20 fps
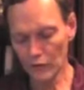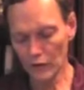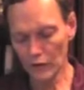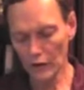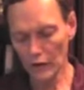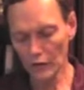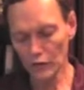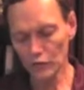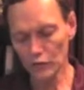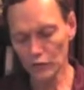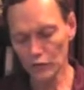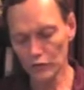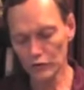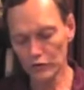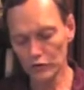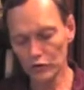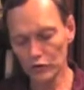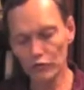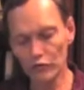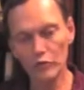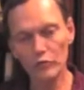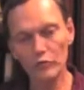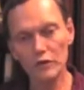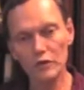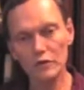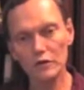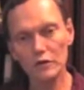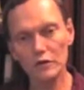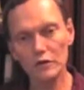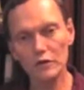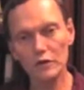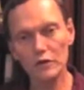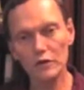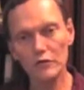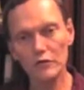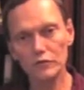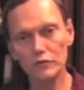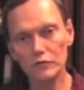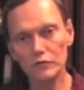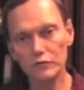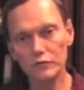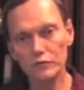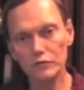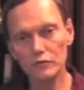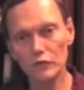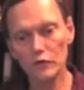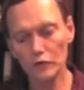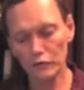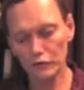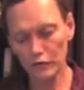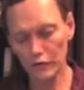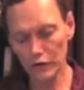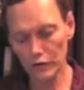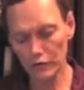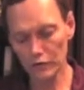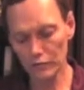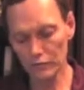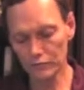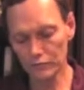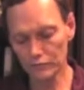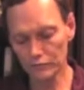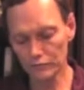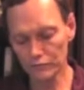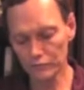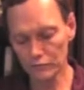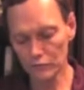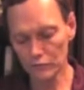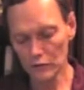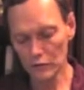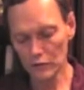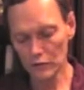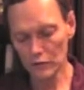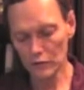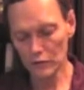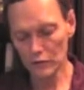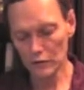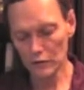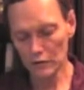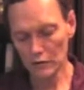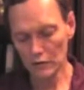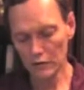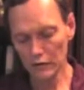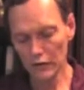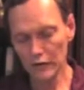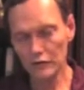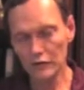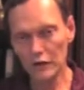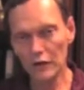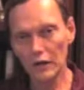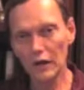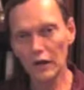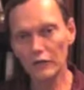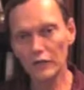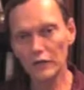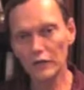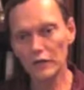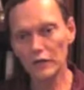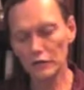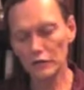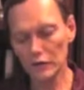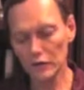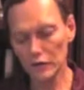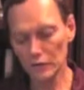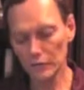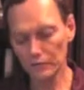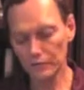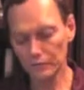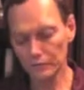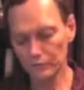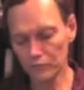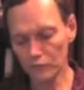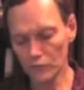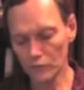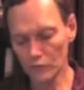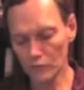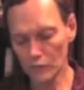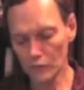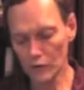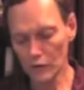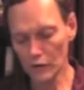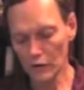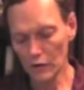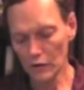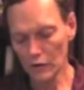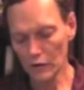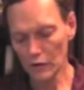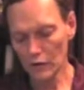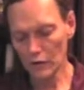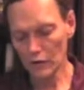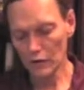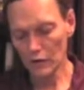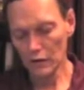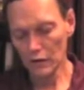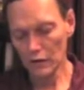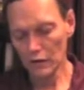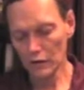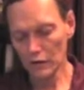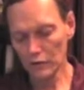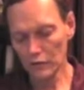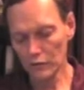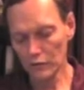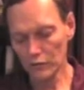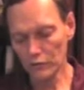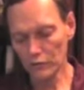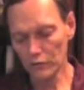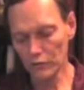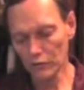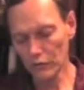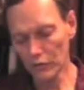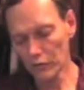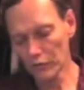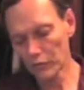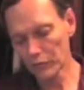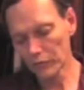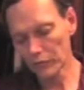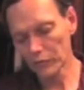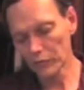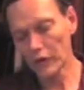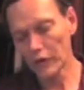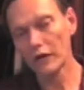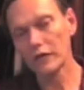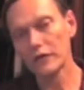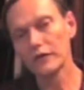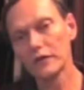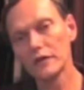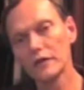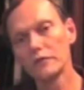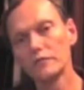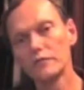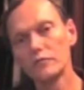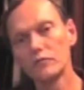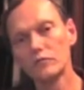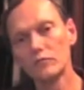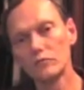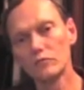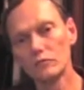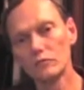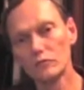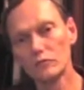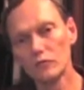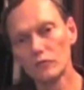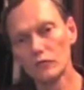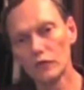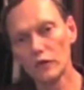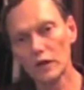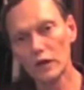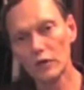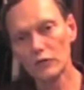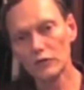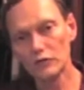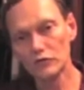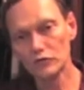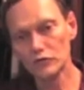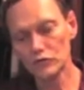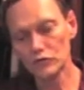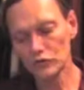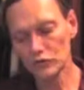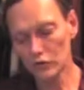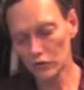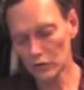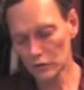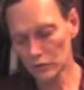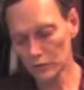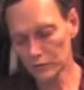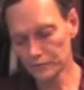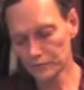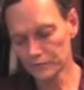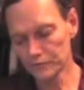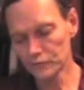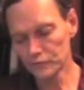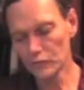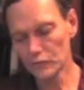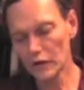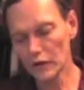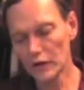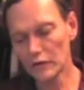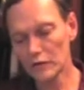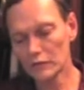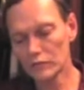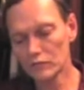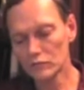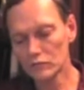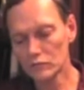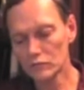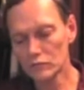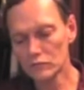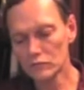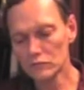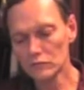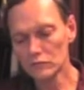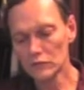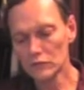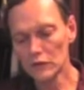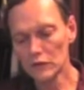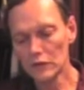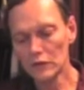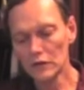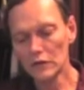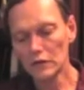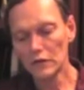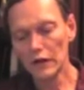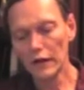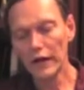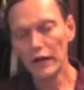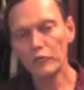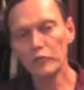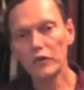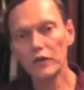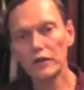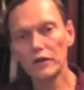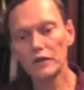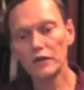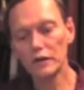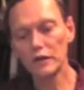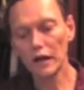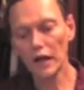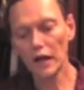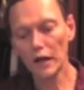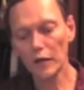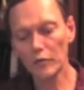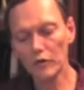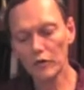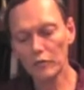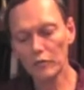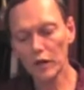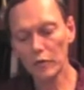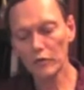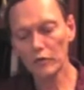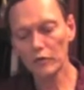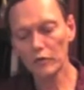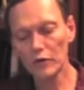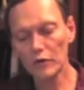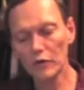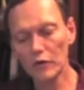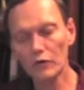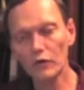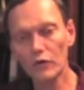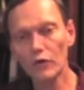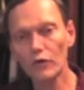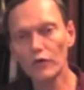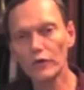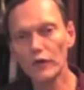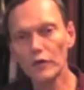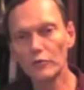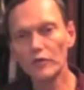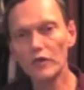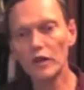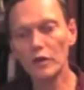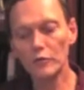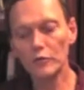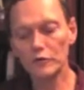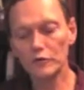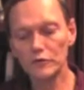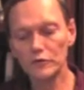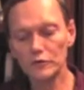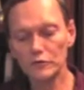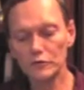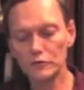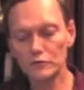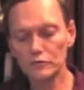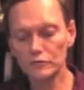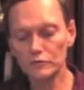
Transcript: I knew it was a commitment and that I was afraid of things that I'd have to give up. I also thought that when I was young that I had plenty of time and that maybe when I was old I'd become a Christian.